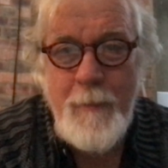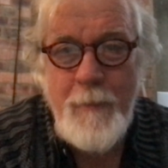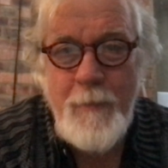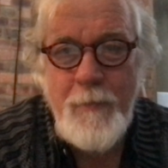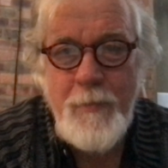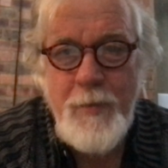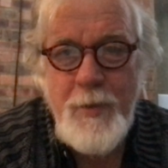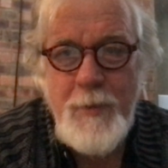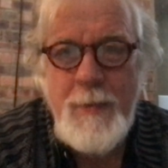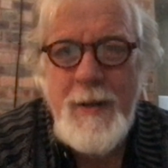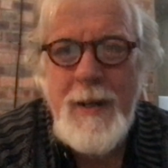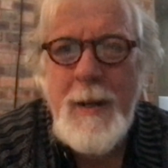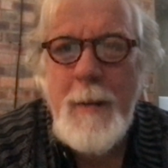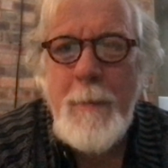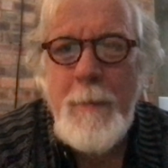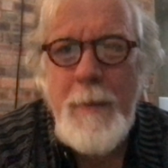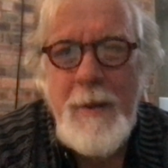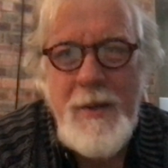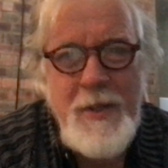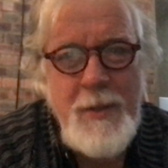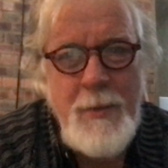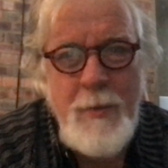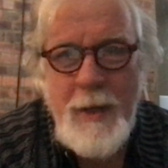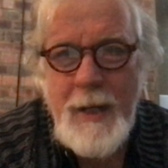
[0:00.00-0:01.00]
It's been a
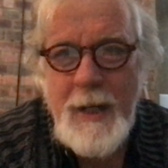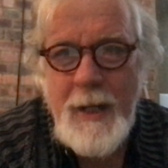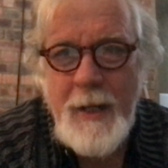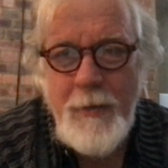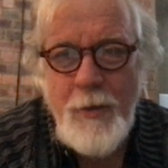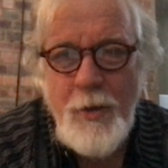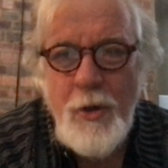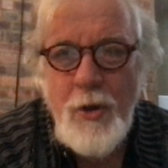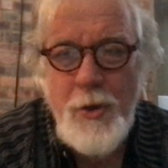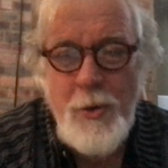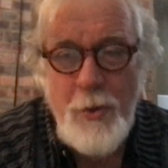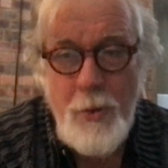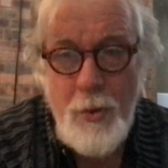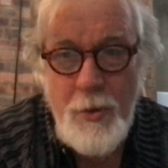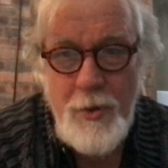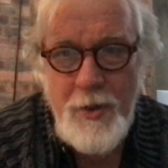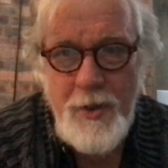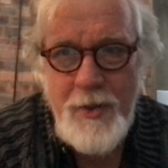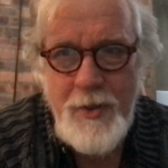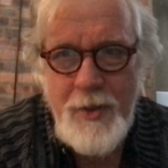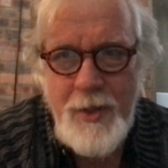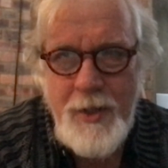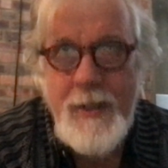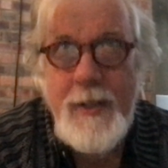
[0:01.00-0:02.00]
busy week of good
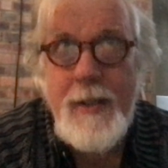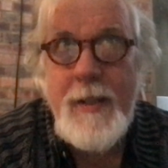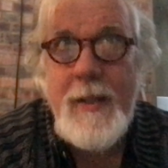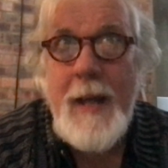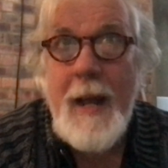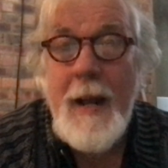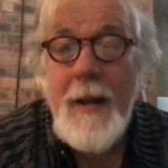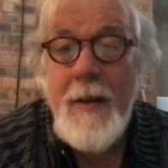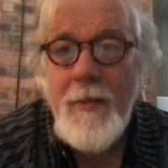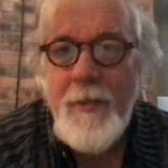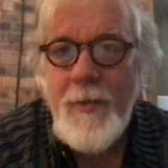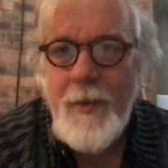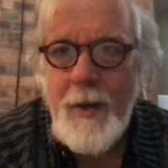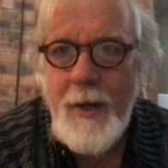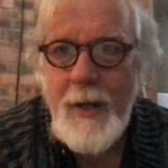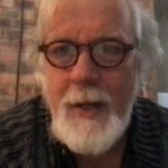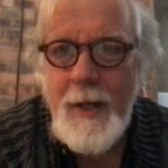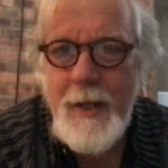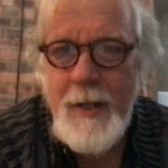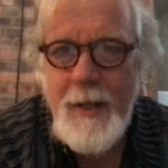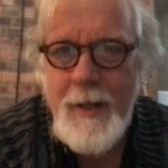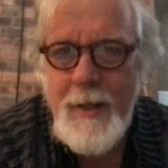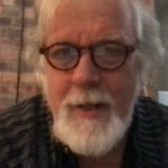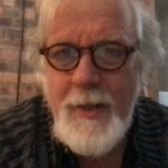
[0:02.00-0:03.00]
audiences, thankfully,
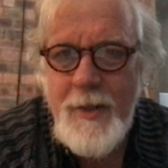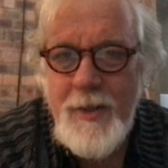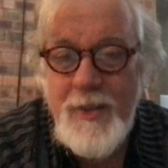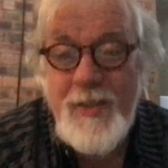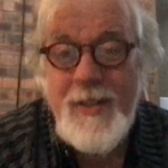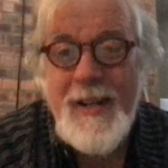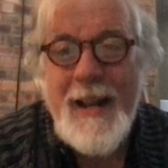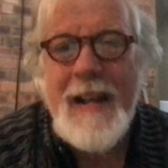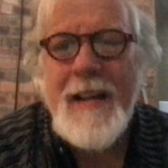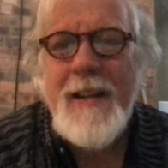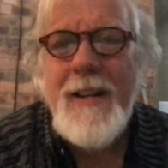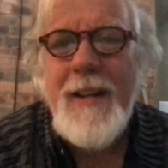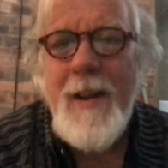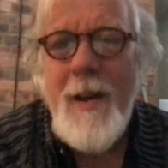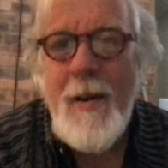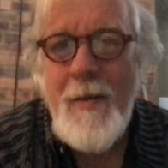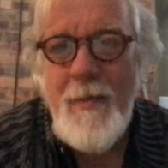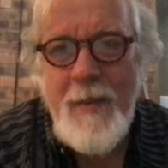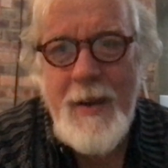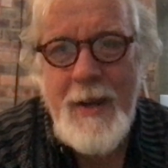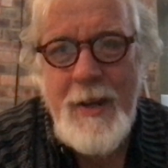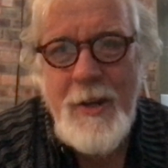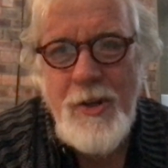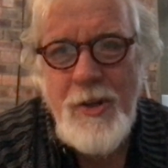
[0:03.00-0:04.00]
standing
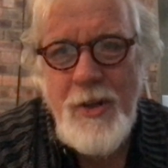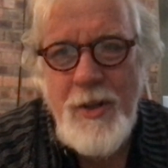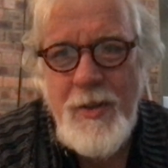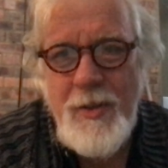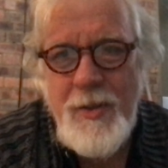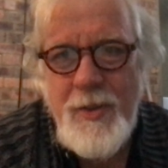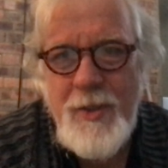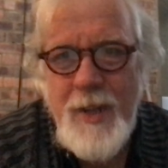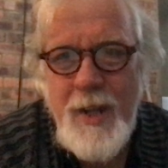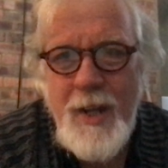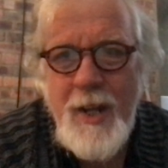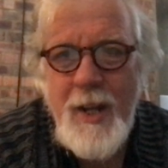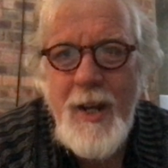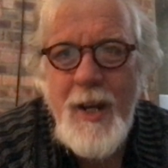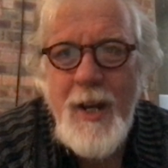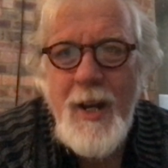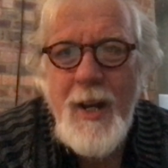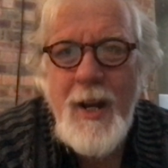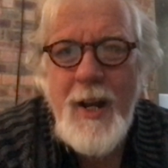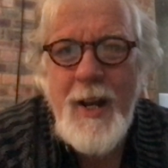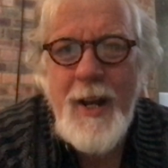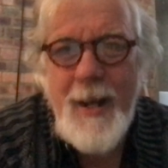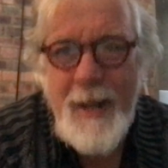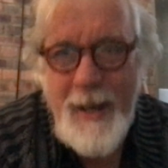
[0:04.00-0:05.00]
ovations,
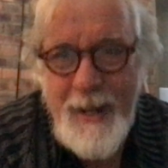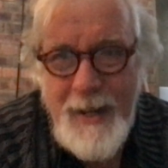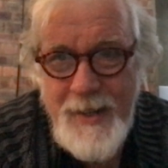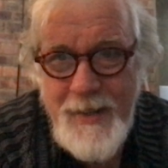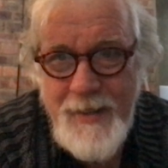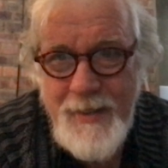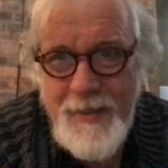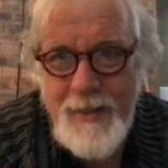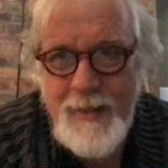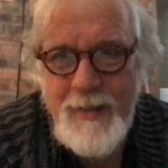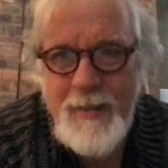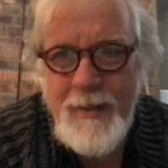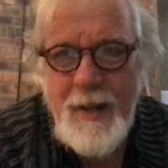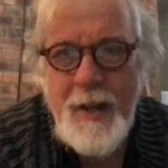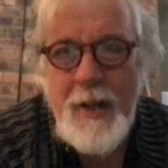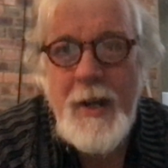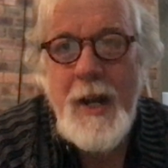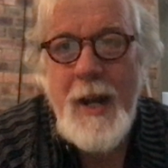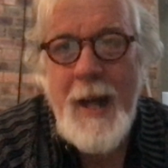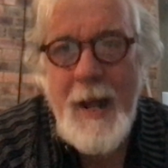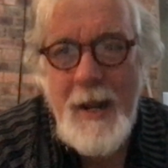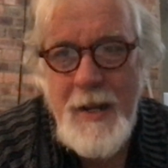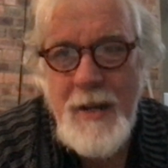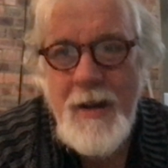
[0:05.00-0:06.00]
heat
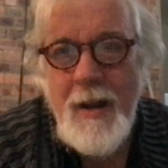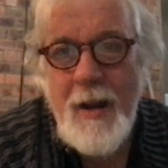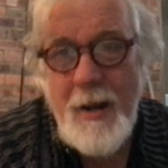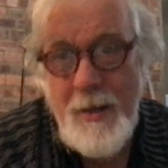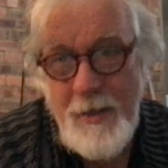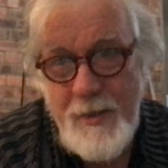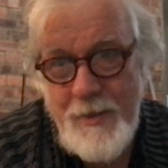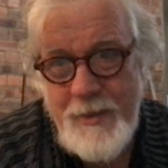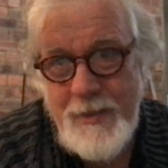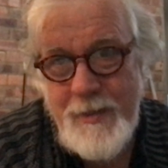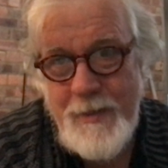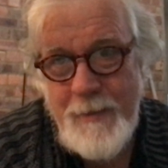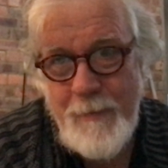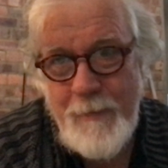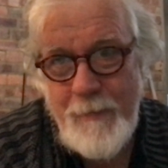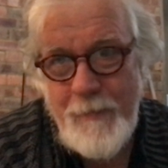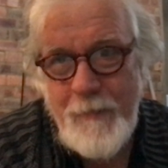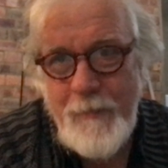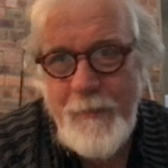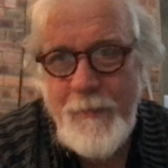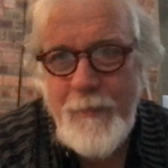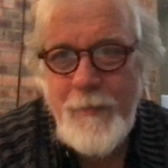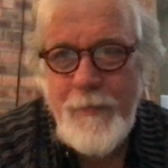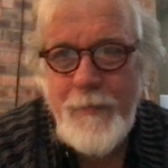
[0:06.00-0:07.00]
and late nights.
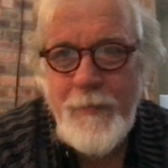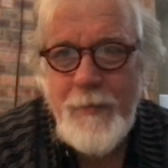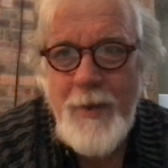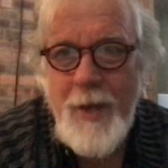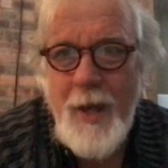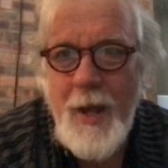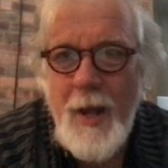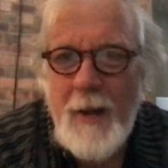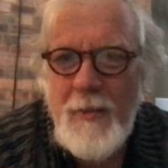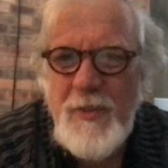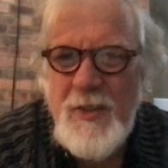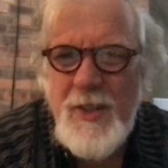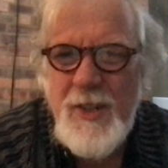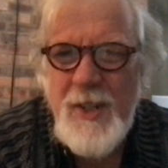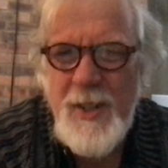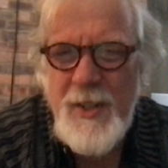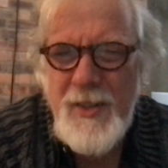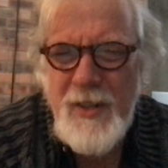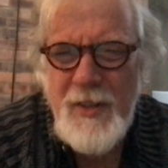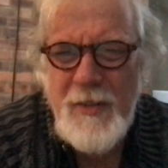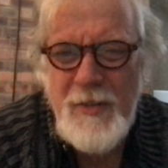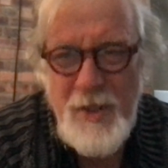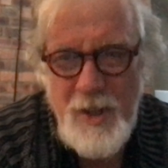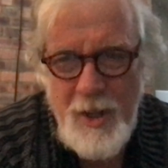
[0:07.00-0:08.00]
I've
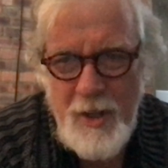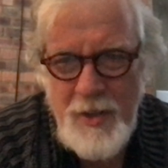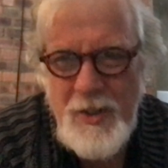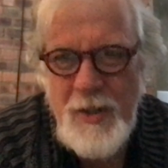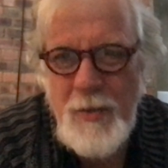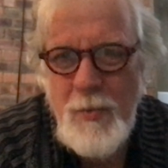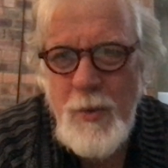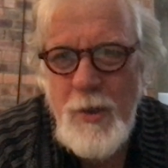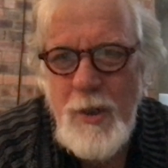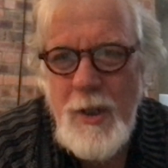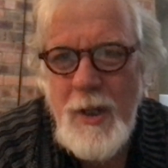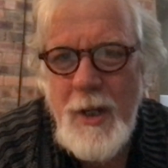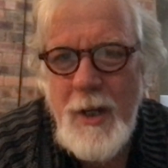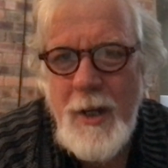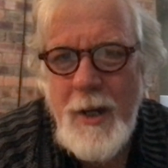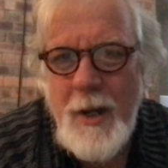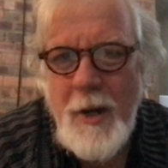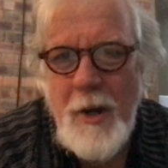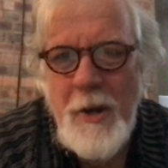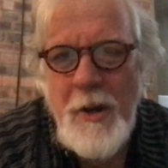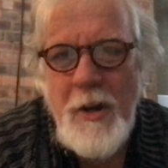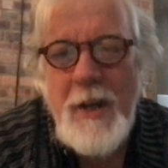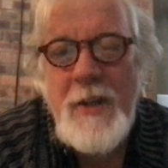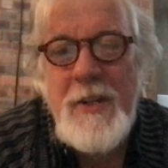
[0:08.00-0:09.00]
started work
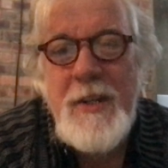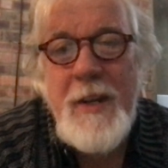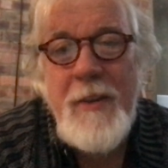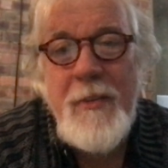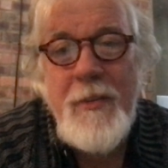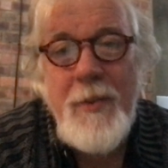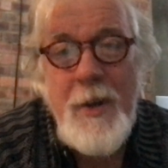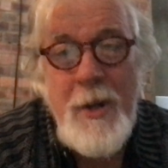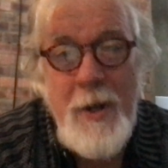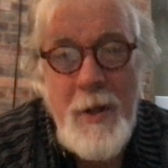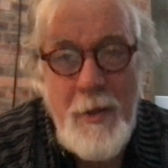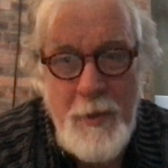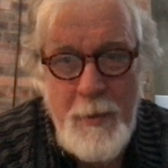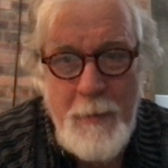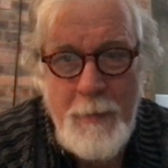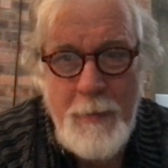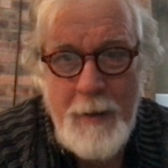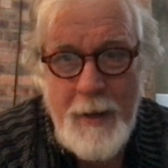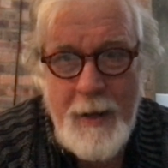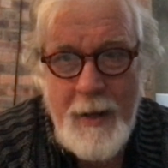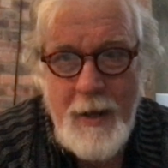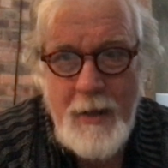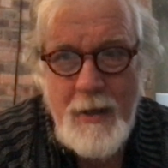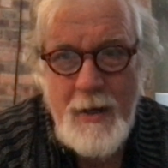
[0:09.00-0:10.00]
on an idea for another
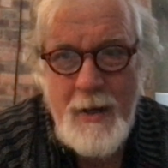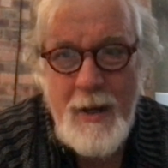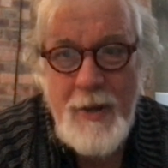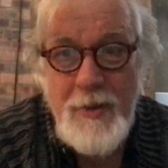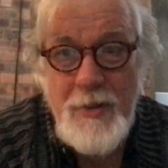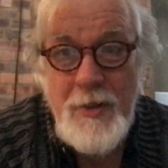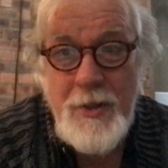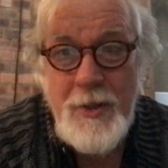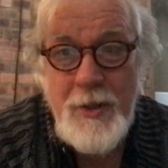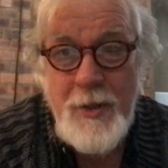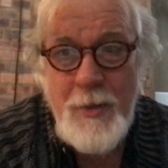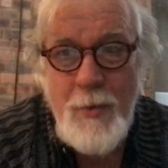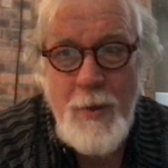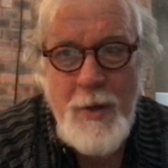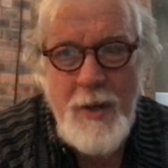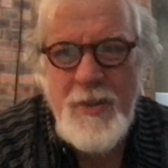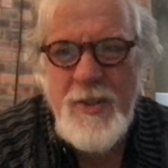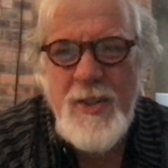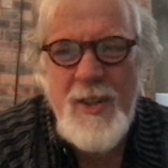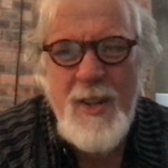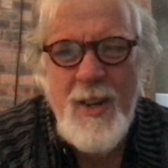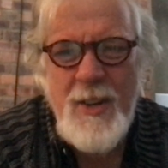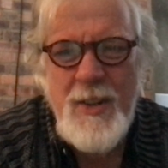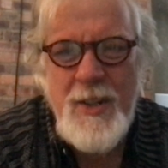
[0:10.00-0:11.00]
play I'd like to do, one I
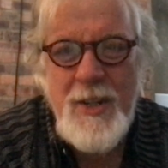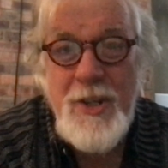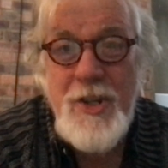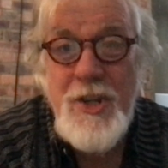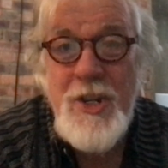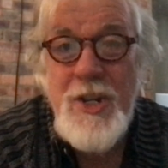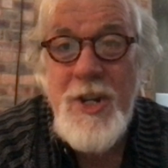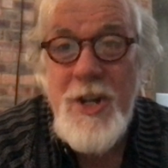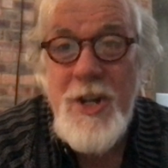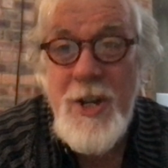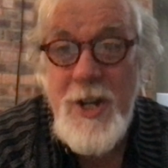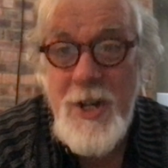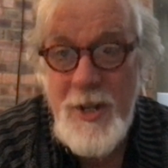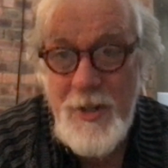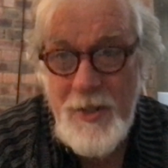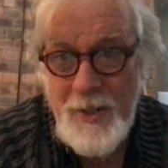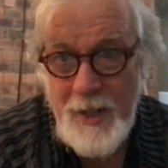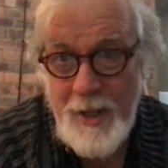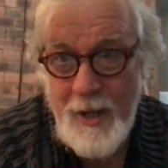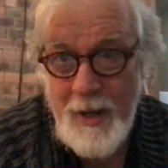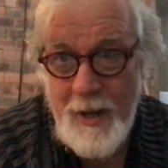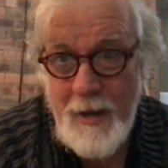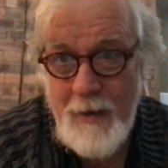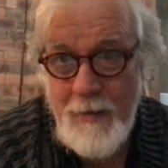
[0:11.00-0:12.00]
started years
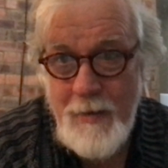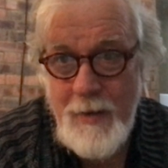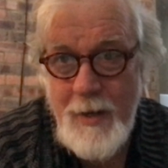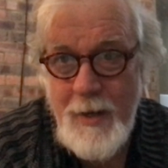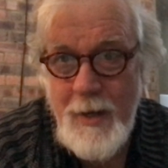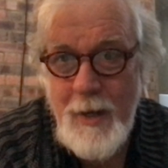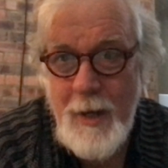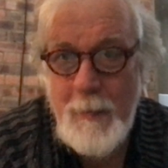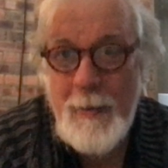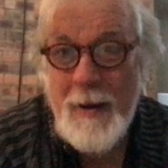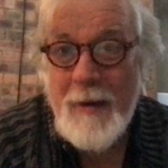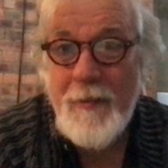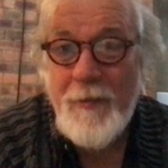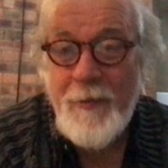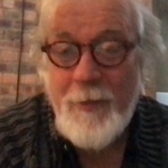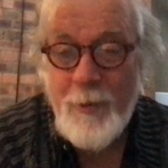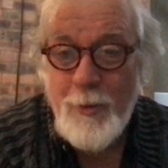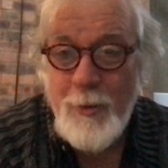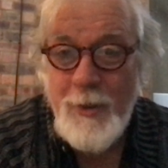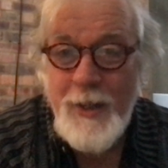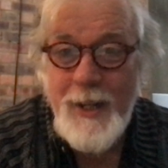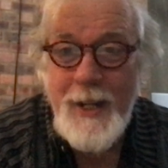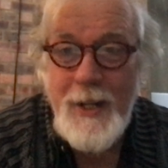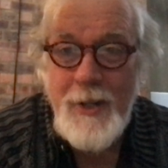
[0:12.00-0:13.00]
ago, about 4
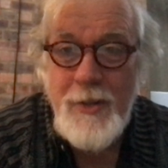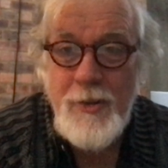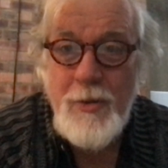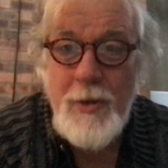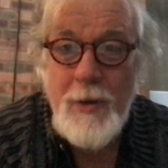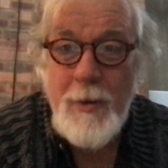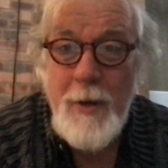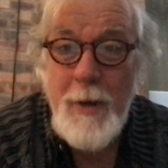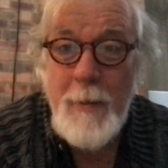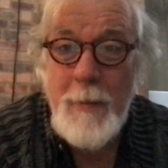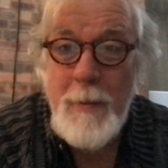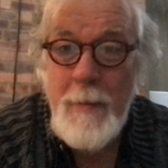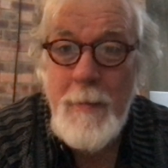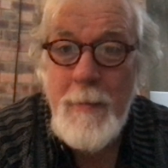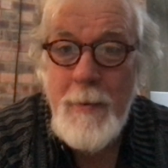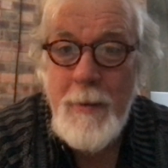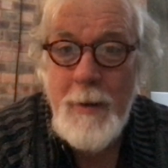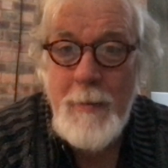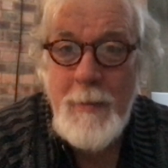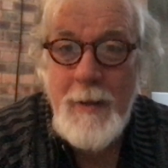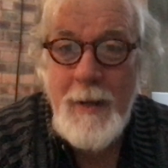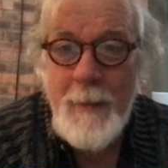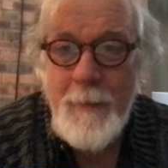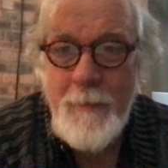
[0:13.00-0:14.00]
kids growing up in
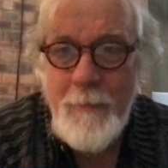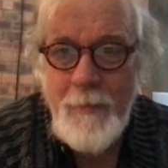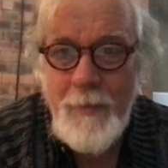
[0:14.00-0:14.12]
Birmingham.